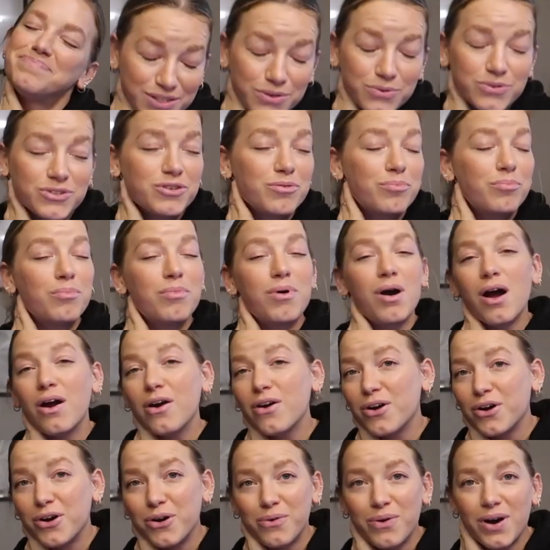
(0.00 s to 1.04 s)
So
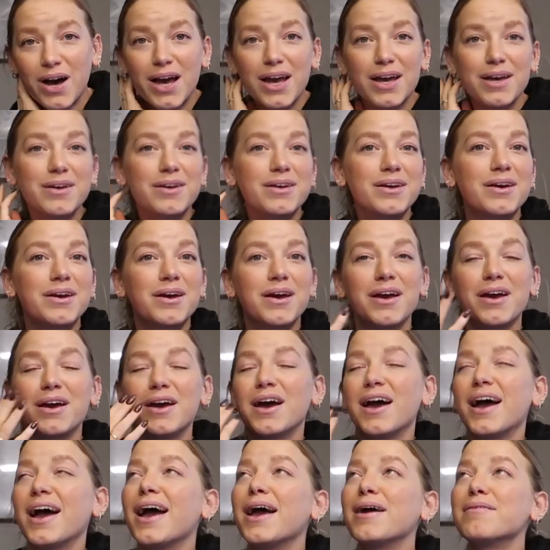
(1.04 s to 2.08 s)
tomorrow I
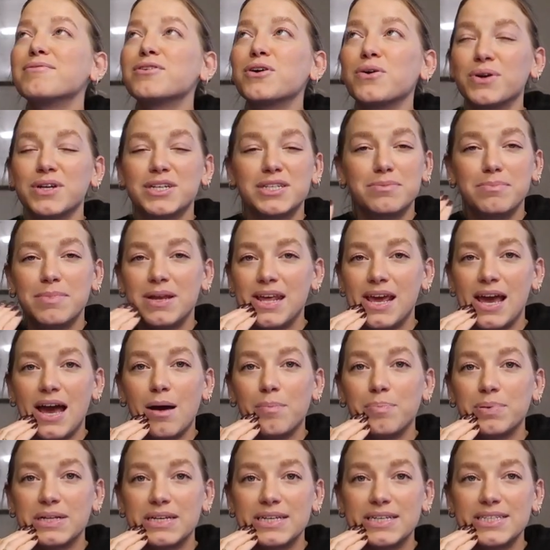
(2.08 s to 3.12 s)
am going to
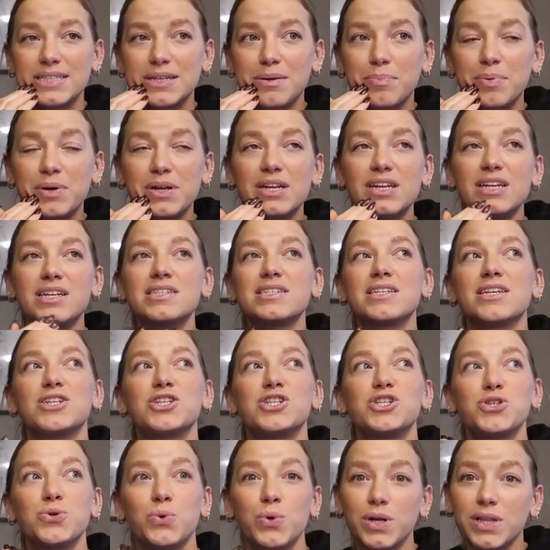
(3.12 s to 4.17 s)
Minneapolis, but it is a
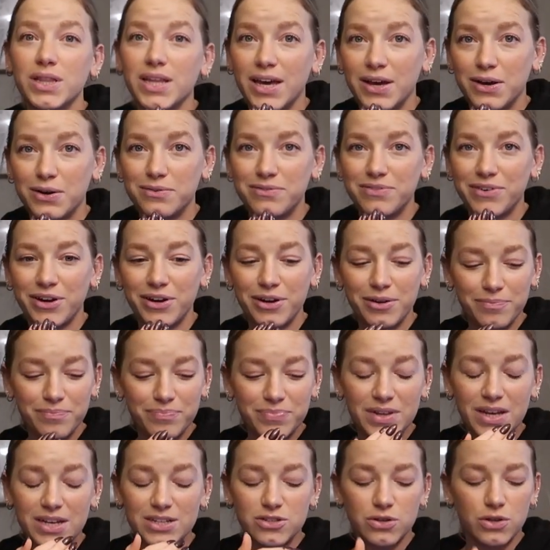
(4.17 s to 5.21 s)
short layover.
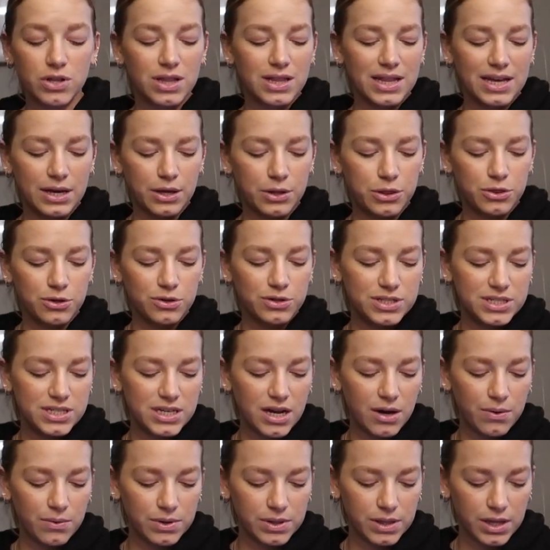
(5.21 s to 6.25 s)
It's only like a
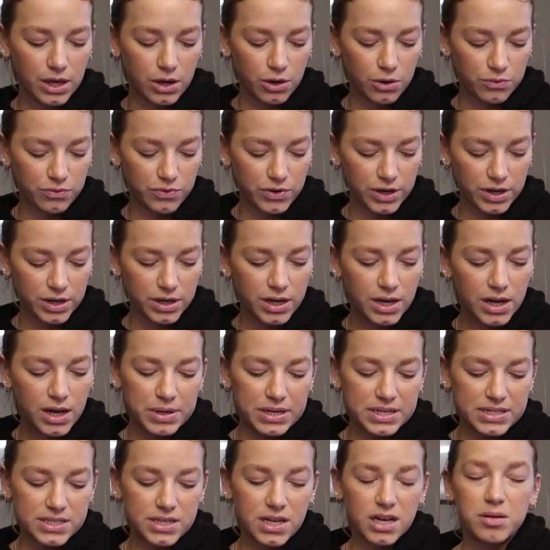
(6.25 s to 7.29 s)
13-hour layover, but
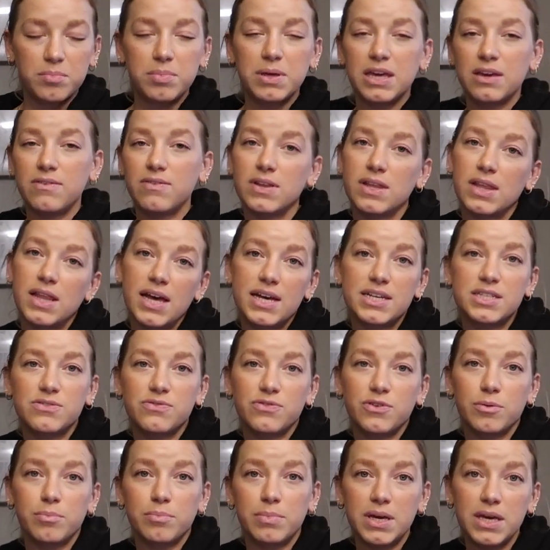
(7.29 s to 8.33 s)
it's gonna be even less
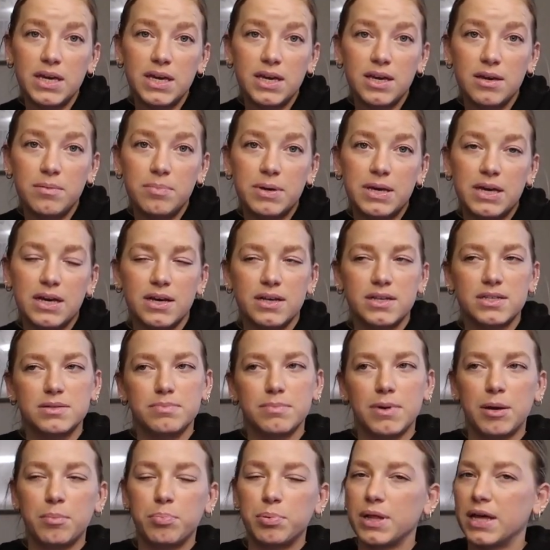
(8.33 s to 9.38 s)
for me because
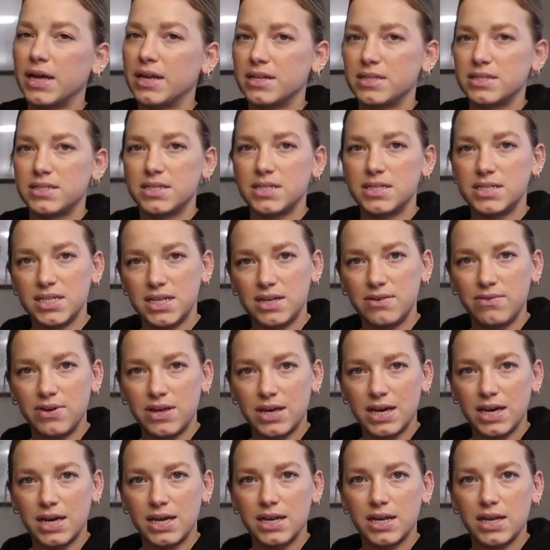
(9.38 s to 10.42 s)
my plan is to
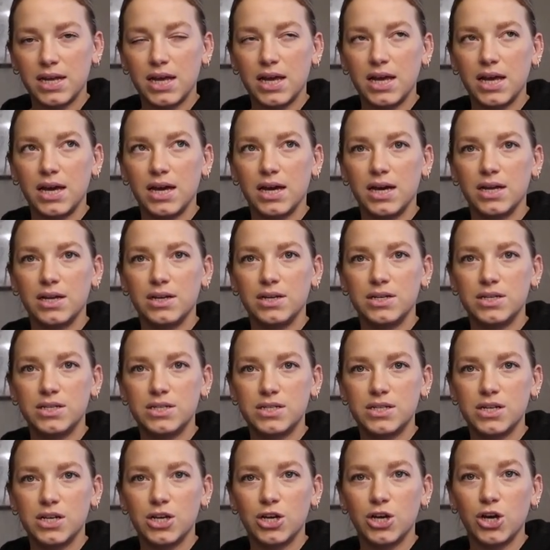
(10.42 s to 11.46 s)
deviate and
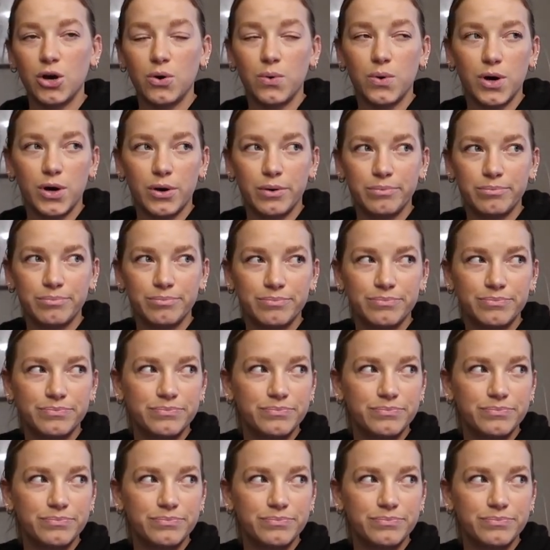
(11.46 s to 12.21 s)
go home.